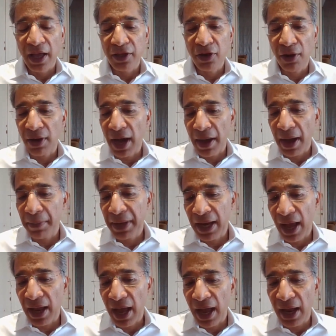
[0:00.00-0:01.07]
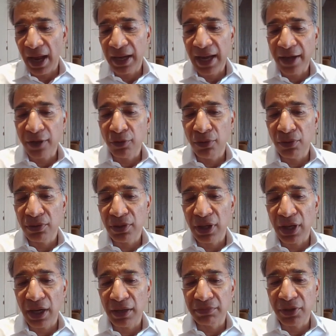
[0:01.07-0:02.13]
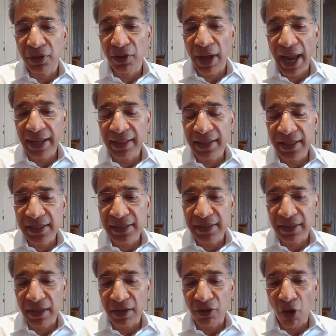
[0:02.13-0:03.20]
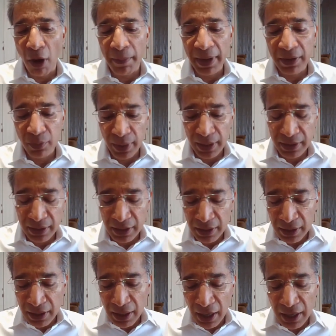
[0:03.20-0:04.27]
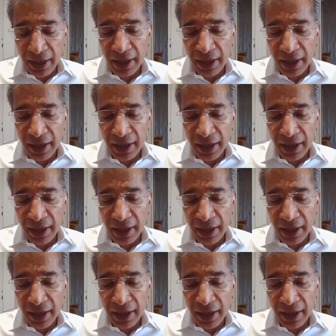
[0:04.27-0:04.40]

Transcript: I'd like to end this comment with a